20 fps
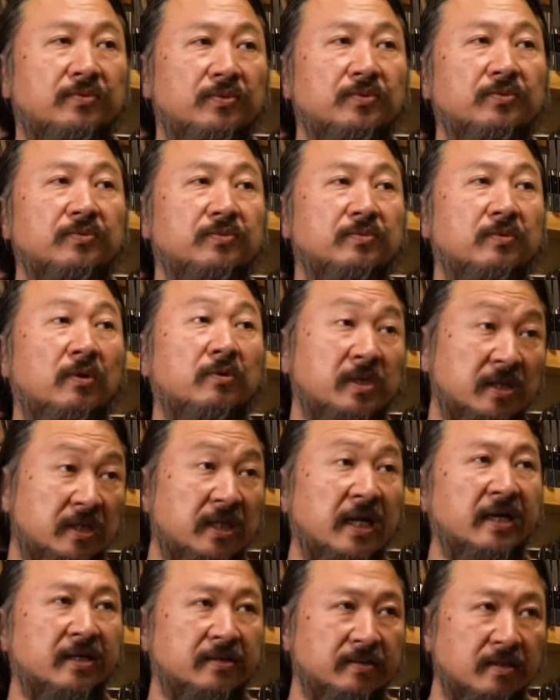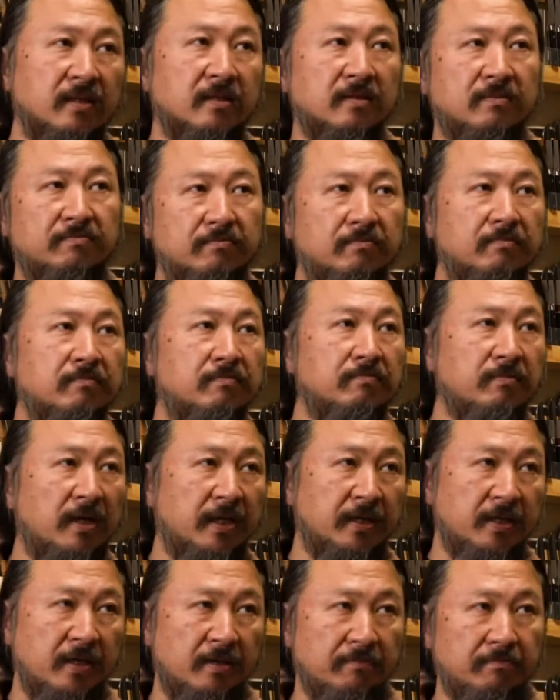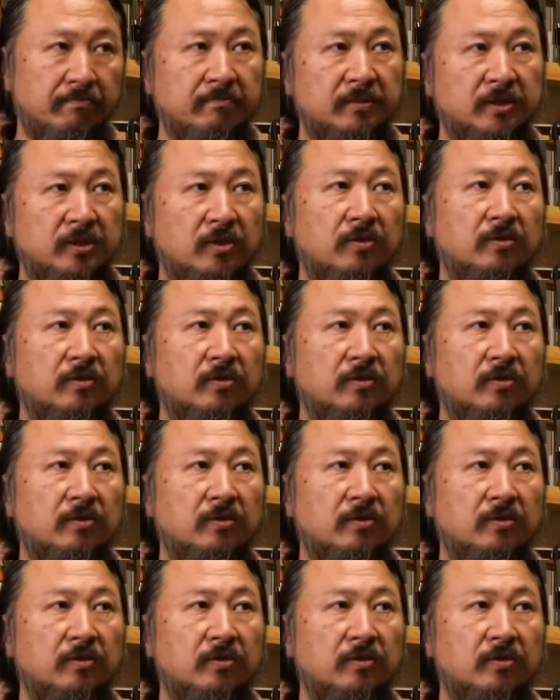Few only selected by him. So